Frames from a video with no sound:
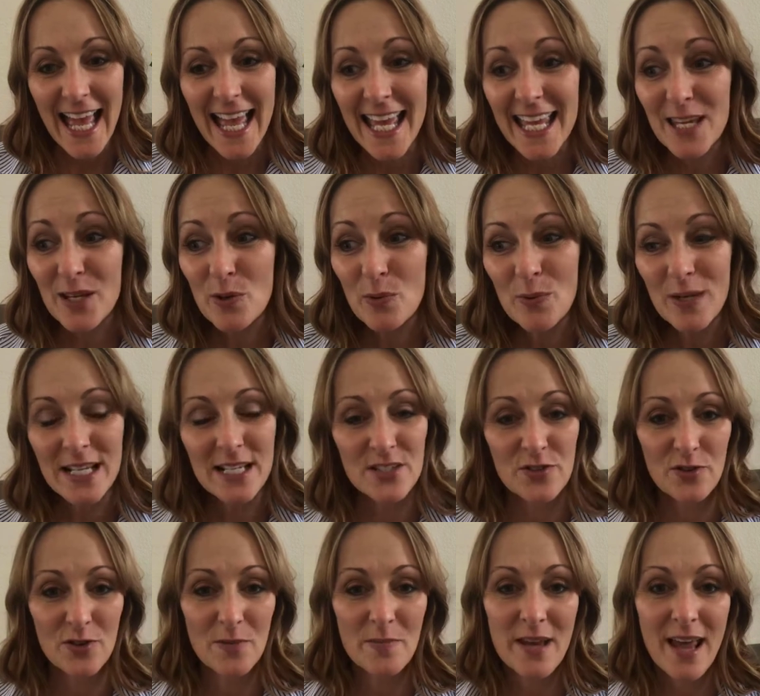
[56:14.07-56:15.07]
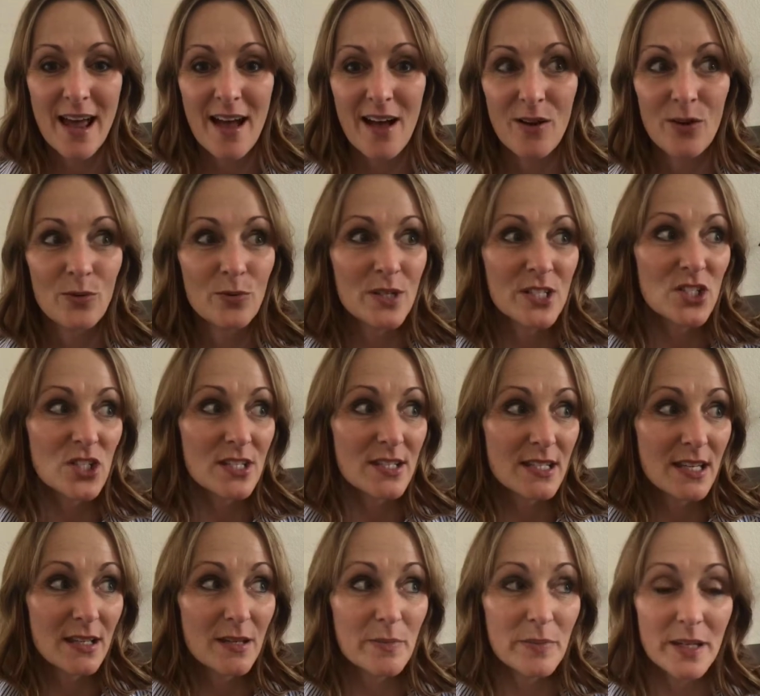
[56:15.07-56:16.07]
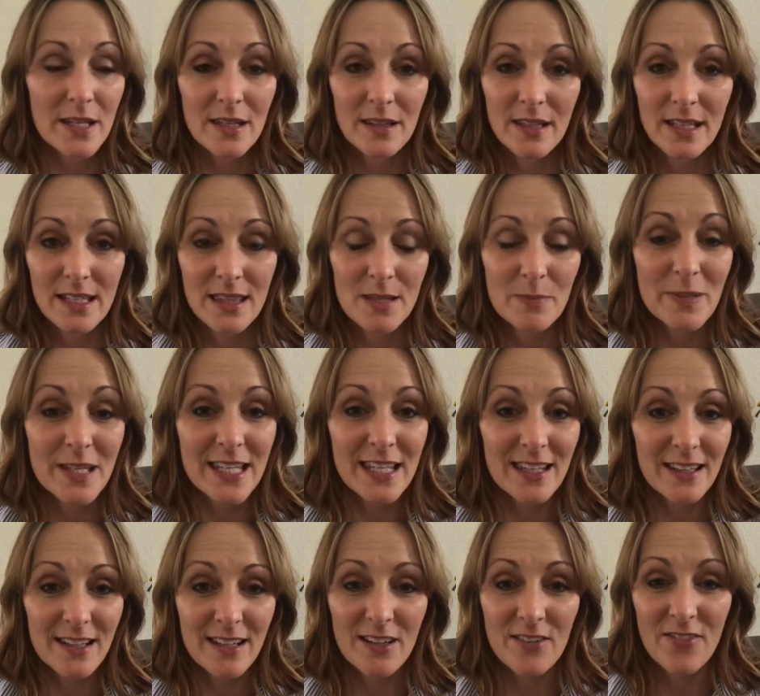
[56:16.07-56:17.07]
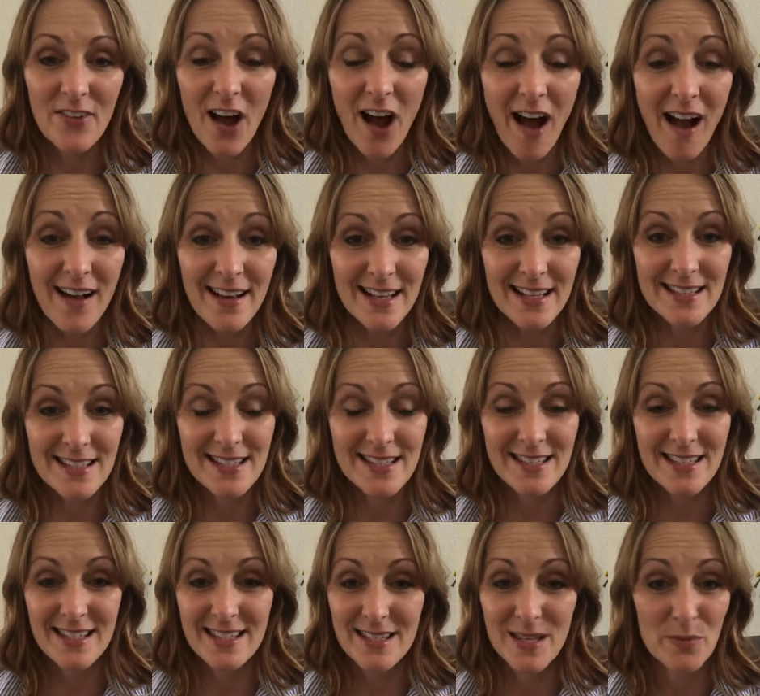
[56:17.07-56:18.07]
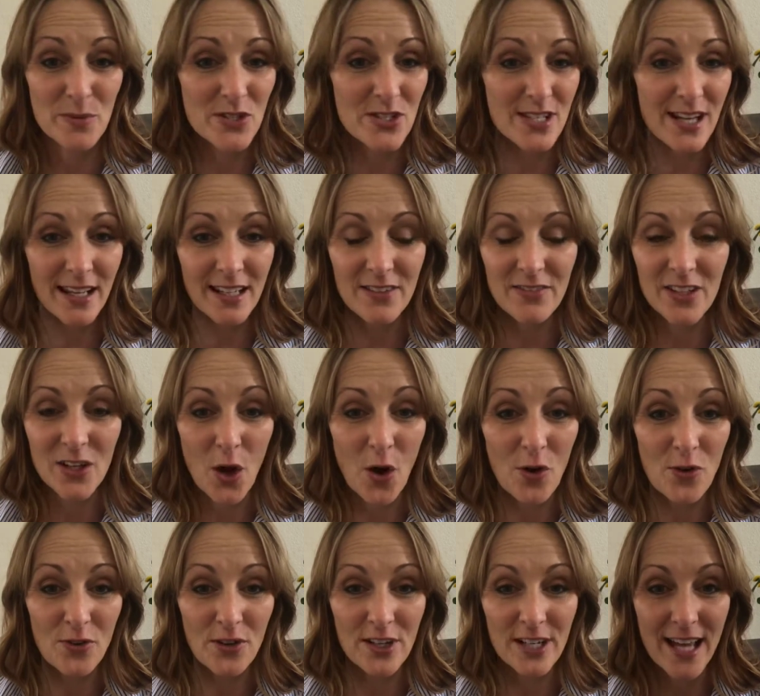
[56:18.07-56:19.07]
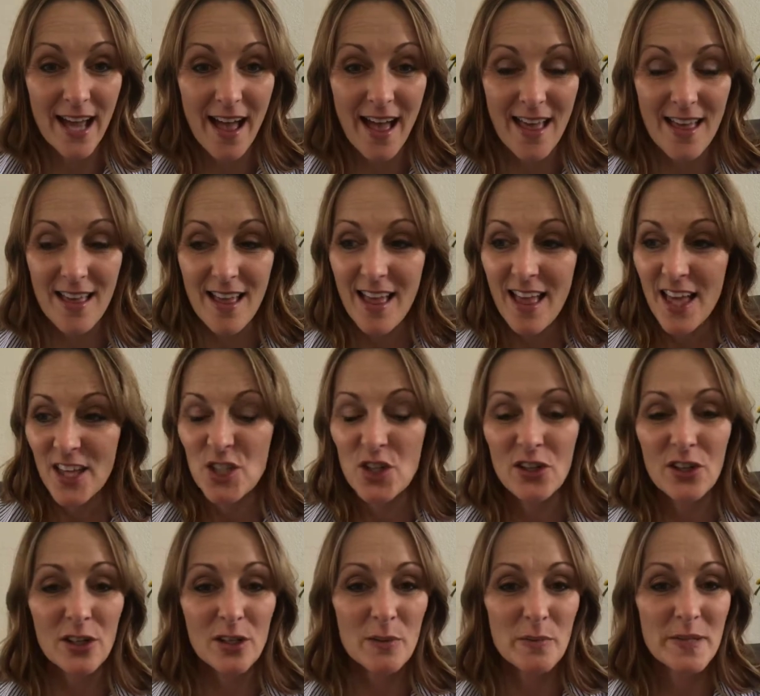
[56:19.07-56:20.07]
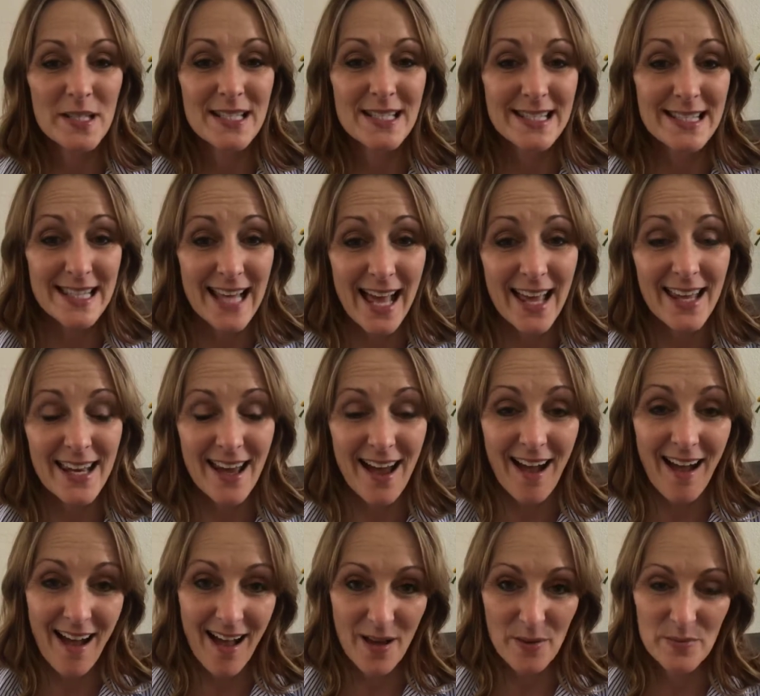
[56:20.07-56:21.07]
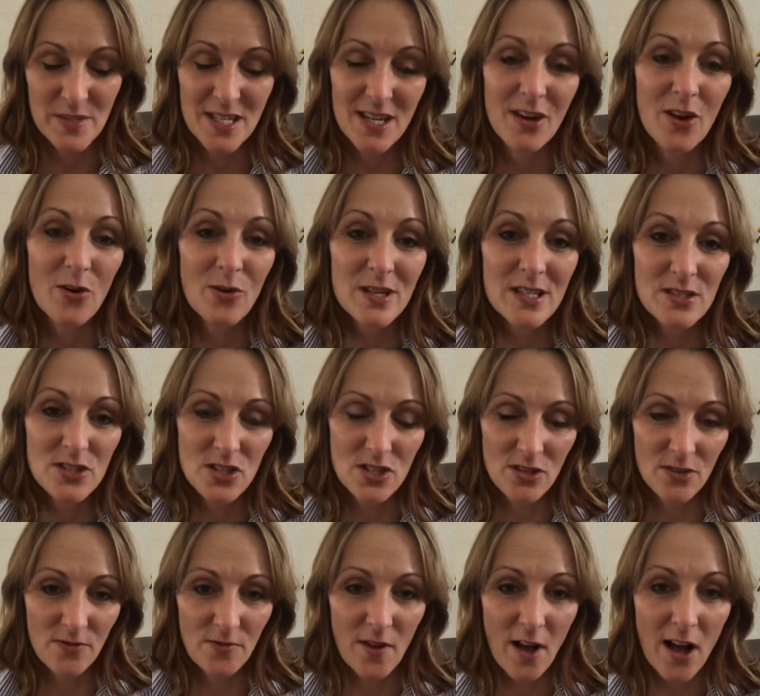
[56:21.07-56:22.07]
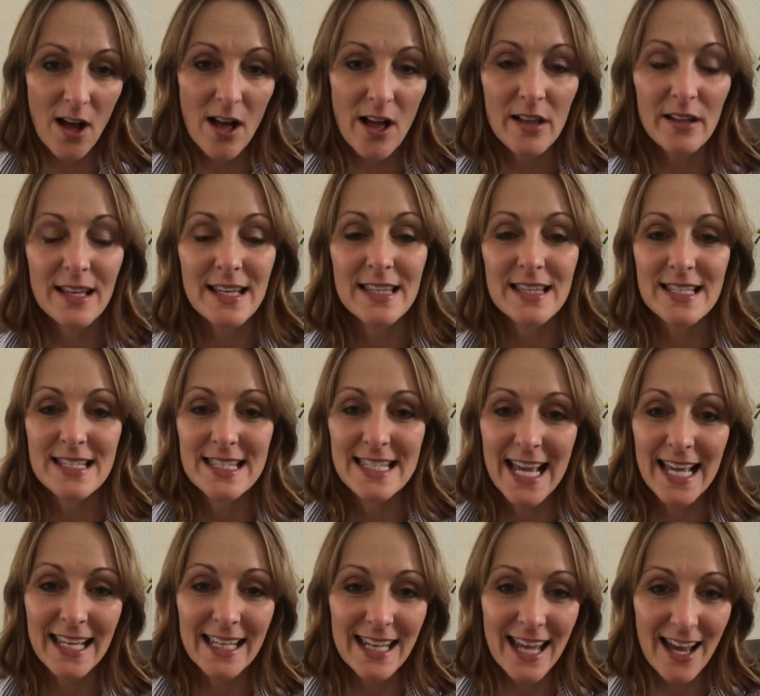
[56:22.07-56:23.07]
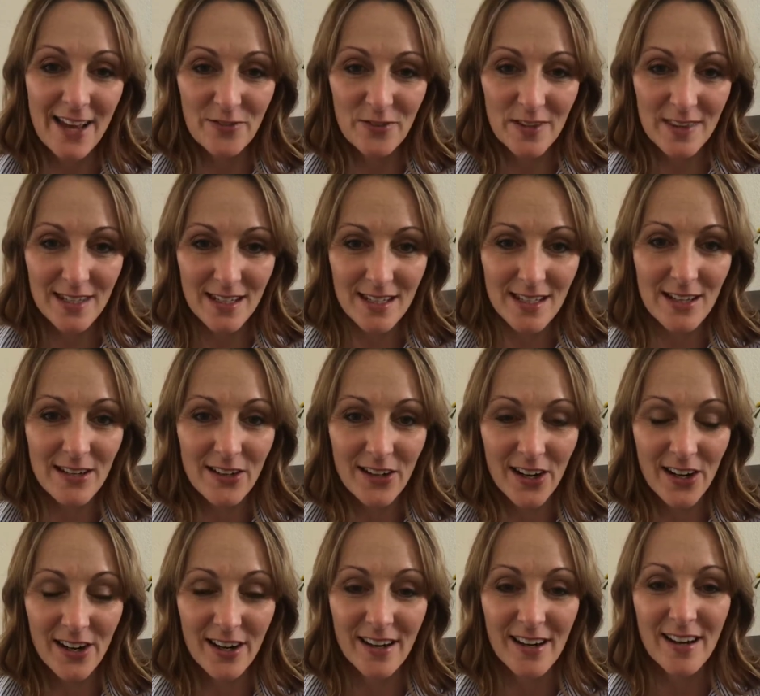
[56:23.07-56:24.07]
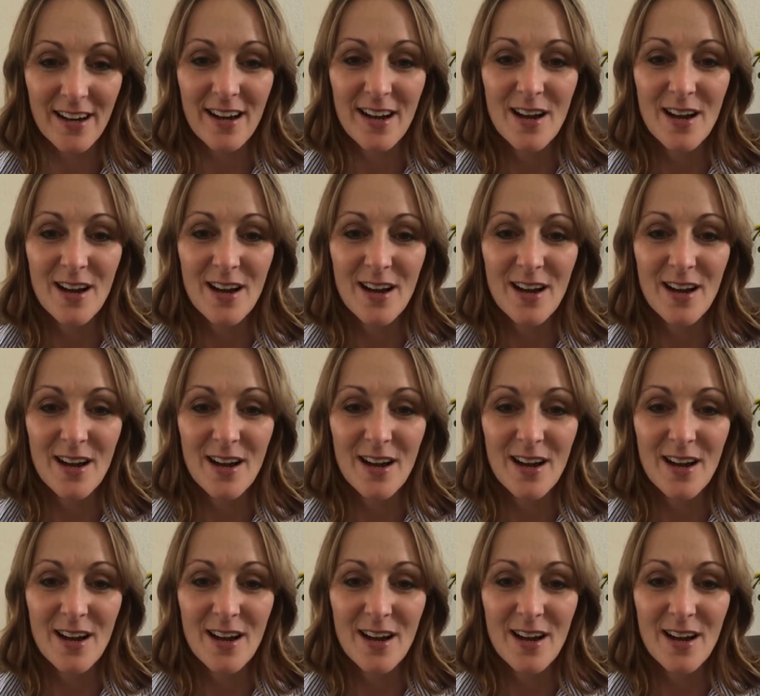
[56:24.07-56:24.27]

8 weeks from now, which is going to be like the beginning of August, summer's not even over yet, you're going to be set up to go into the fall and the second half of the year